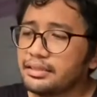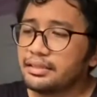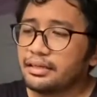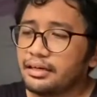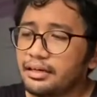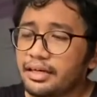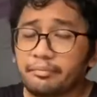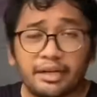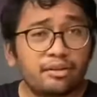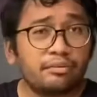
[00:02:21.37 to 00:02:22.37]
it
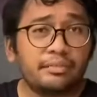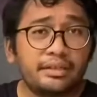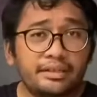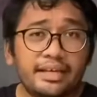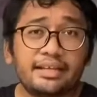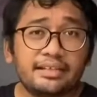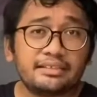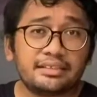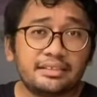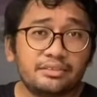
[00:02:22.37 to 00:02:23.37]
might not be that
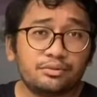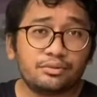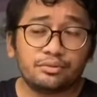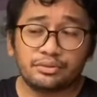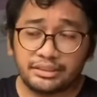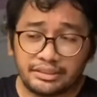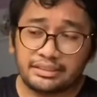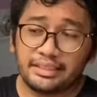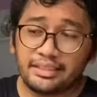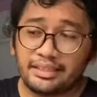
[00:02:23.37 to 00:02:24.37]
easy to
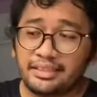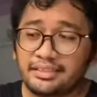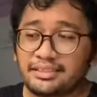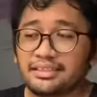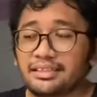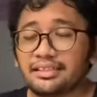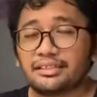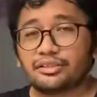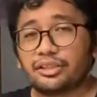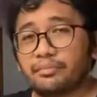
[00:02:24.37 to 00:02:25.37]
see this,
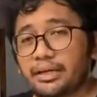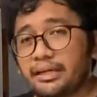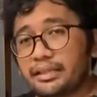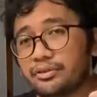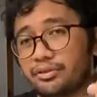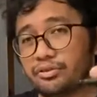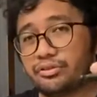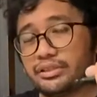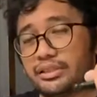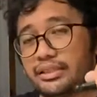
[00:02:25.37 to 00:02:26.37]
so you might need to use
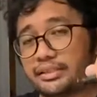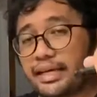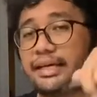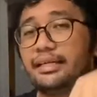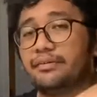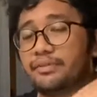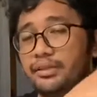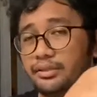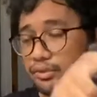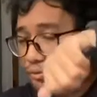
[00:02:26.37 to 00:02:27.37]
the tire lever
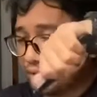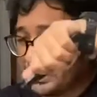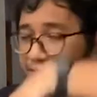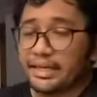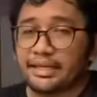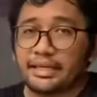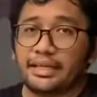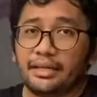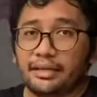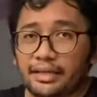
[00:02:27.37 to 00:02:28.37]
to really get
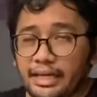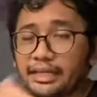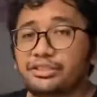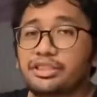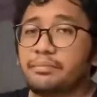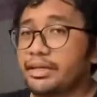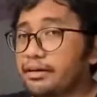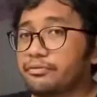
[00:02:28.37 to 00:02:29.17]
in and jam it out.